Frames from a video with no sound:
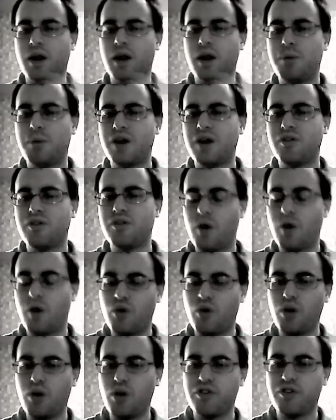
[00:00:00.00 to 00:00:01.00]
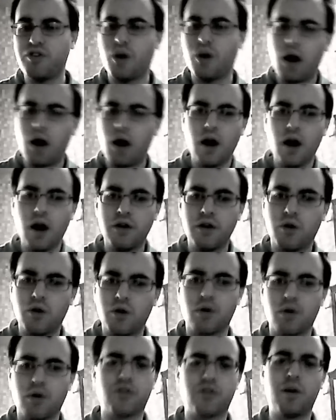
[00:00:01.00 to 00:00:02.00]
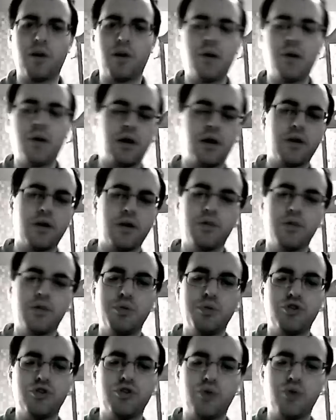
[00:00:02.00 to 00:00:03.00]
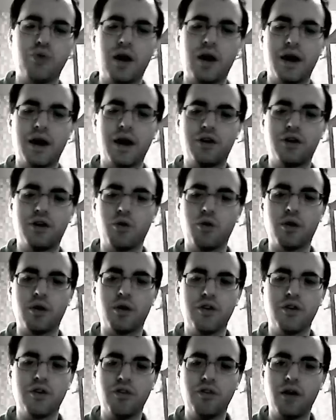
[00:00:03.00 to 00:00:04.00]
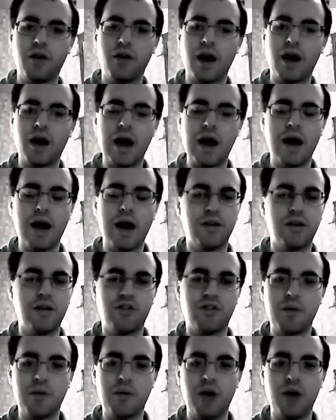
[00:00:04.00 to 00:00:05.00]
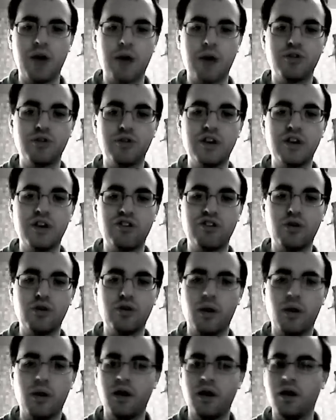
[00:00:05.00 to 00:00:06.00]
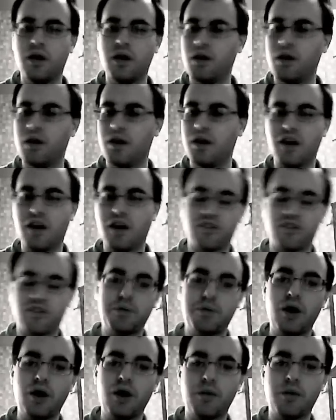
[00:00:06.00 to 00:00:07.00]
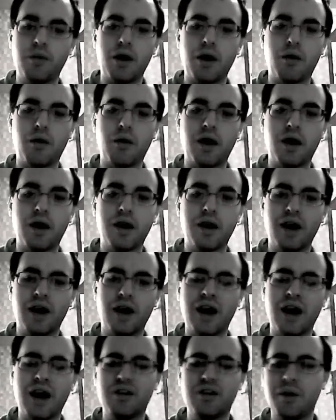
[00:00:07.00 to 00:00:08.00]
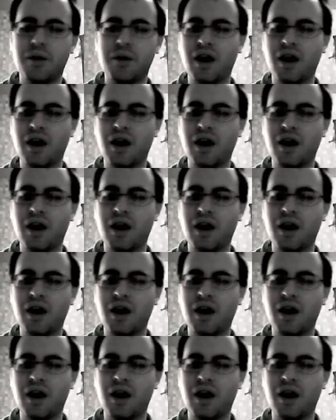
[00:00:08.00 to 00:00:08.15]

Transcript: But, of course, there are hardcores among the bourgeois headquarters, and sometimes you need to expel them outright, and